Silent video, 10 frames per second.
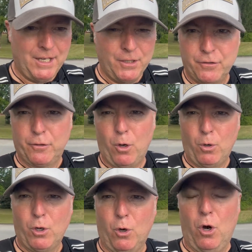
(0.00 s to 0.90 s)
So
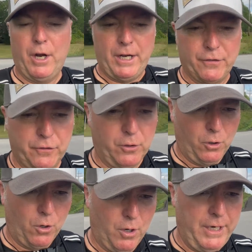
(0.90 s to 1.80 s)
glorious,
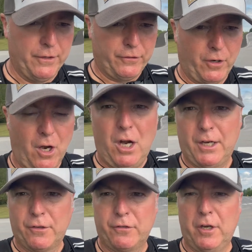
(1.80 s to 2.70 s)
glorious
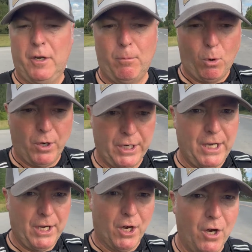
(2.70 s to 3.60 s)
August morning
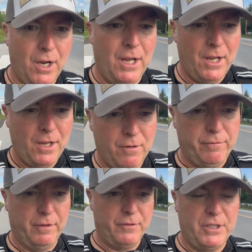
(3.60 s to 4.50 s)
here.
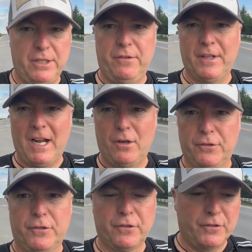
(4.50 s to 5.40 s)

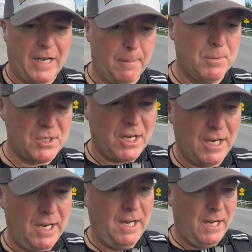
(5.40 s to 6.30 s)
15,000 steps.
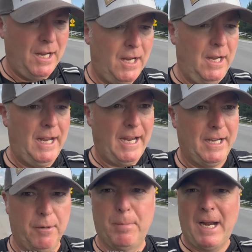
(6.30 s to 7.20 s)

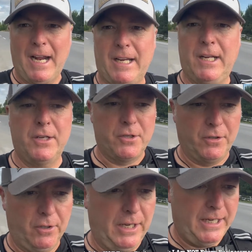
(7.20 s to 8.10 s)
Heading back to
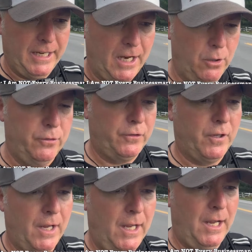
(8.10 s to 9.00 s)
the lake house.
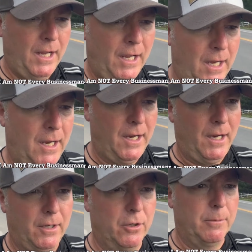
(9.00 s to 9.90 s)

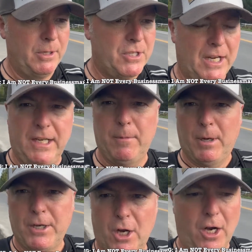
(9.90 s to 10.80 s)
I'm uh, going to be taking
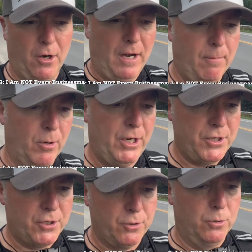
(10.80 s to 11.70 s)
my daughter Emery
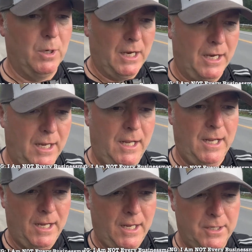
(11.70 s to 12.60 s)
to uh,
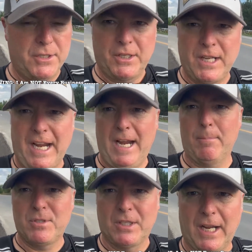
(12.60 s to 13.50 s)
to
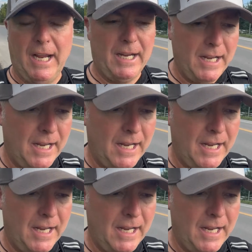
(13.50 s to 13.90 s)
camp today.